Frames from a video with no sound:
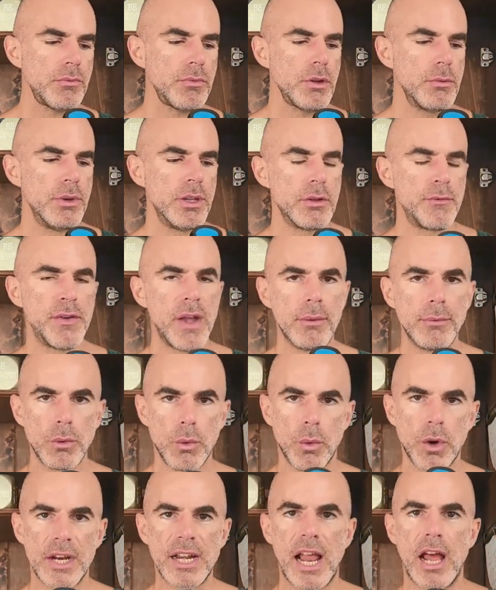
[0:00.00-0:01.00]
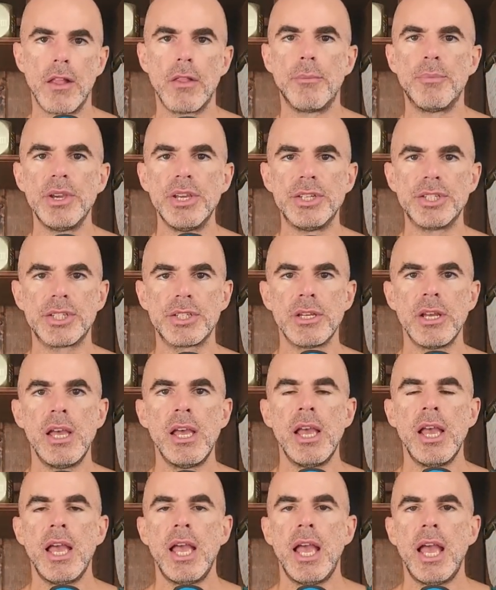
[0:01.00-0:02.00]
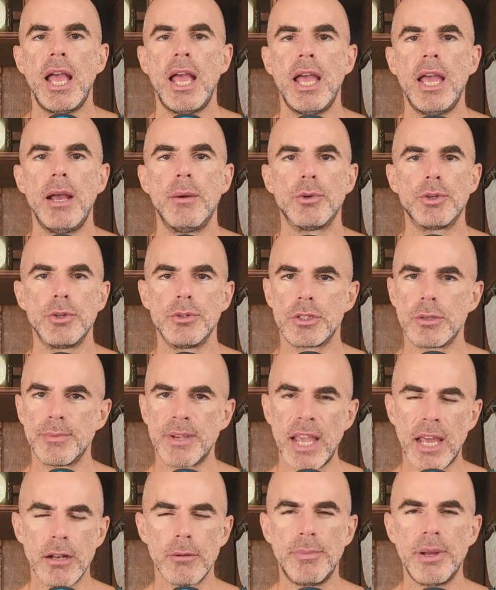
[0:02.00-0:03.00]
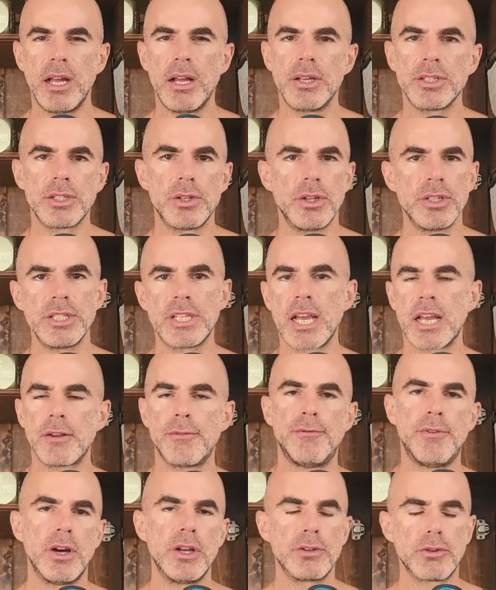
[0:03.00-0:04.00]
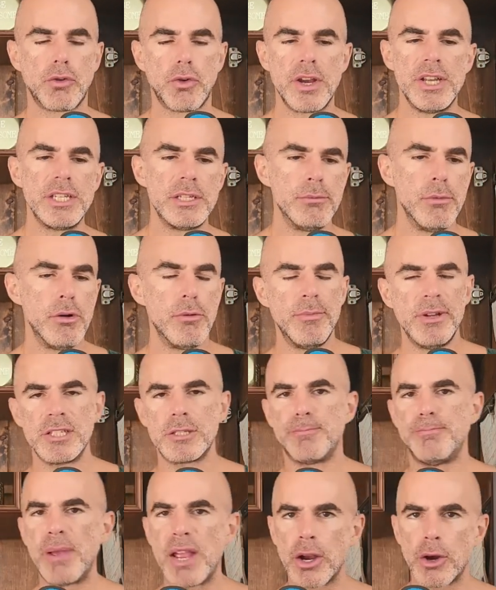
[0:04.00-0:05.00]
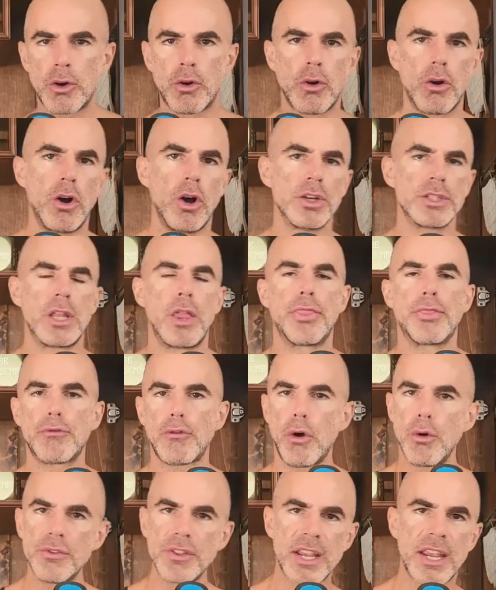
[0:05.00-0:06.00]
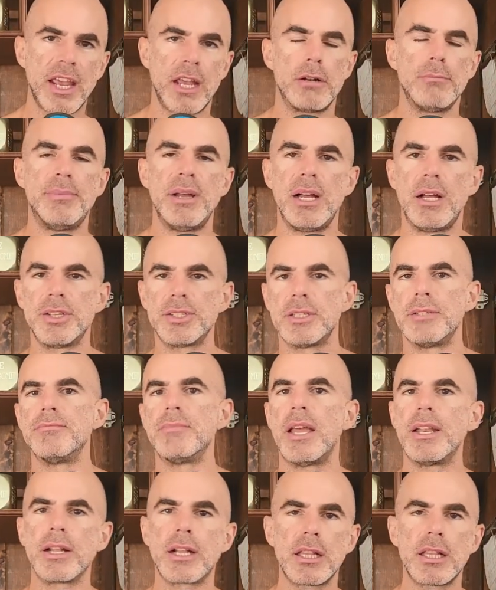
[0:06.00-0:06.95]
Me and the family were working out on the beach and we're doing some kettlebells and all these kind of fun, crazy movements, bear crawls and throwing the kettlebells and